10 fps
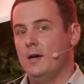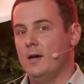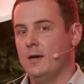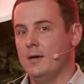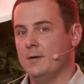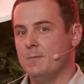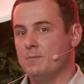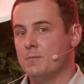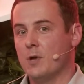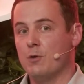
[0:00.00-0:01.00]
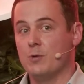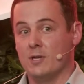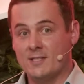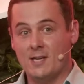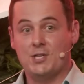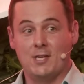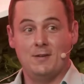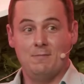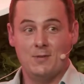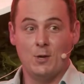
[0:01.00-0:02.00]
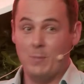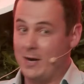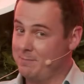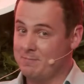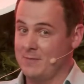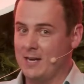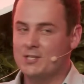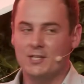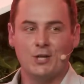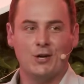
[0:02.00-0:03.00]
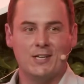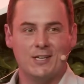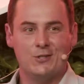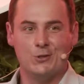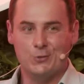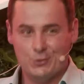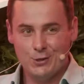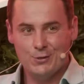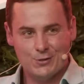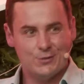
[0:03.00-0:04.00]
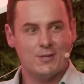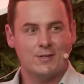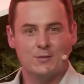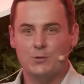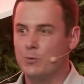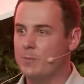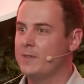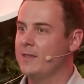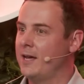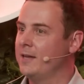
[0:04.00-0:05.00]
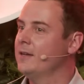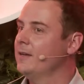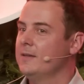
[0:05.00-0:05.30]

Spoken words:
a realization, by actually talking to users, talking to women, that